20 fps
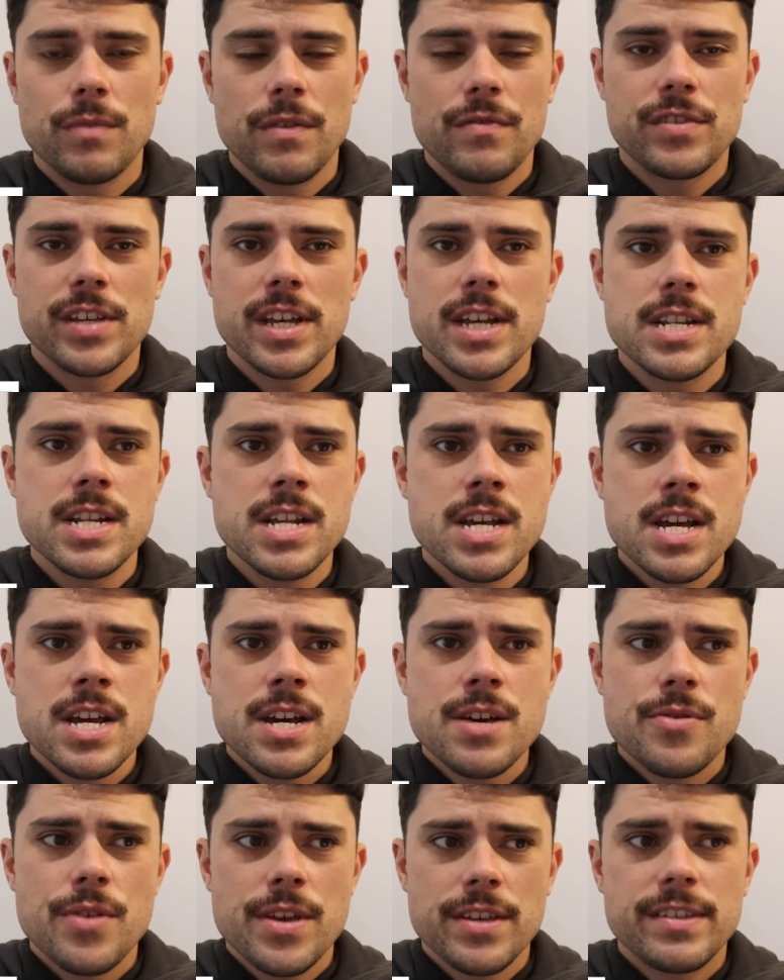We've seen
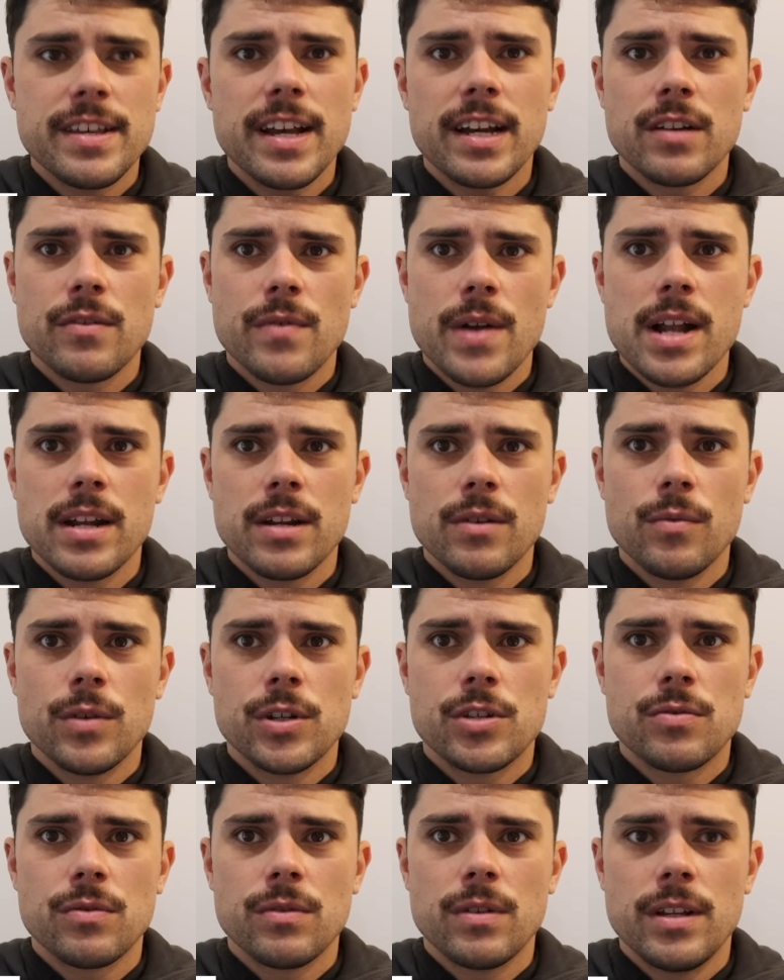their second rounder,
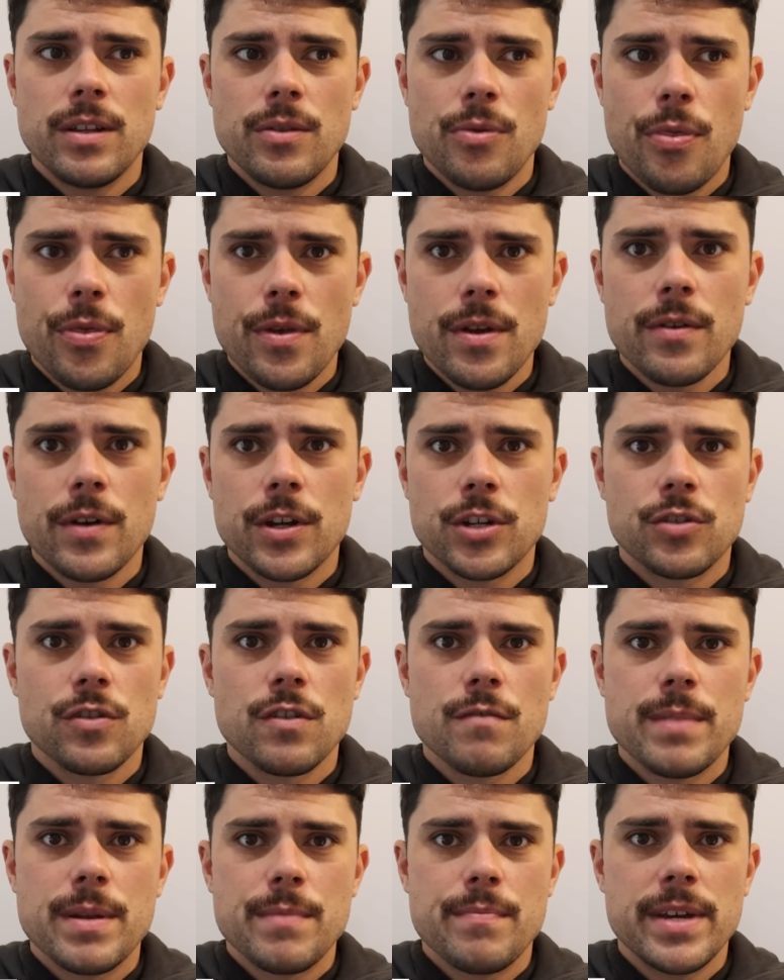which in theory should
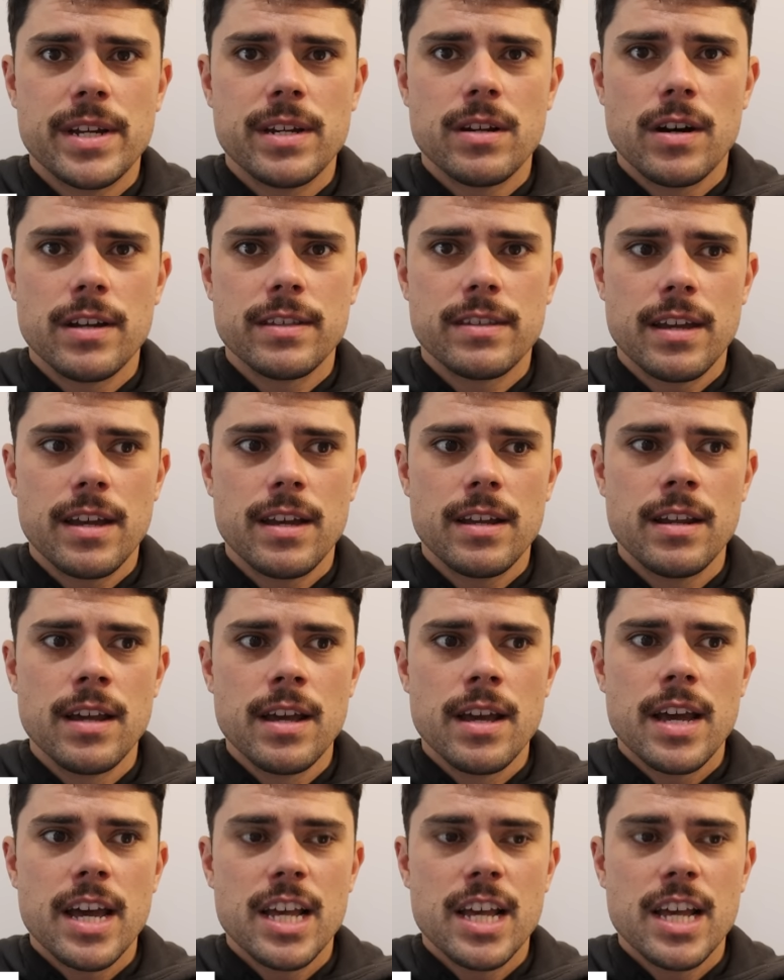have been pick 19,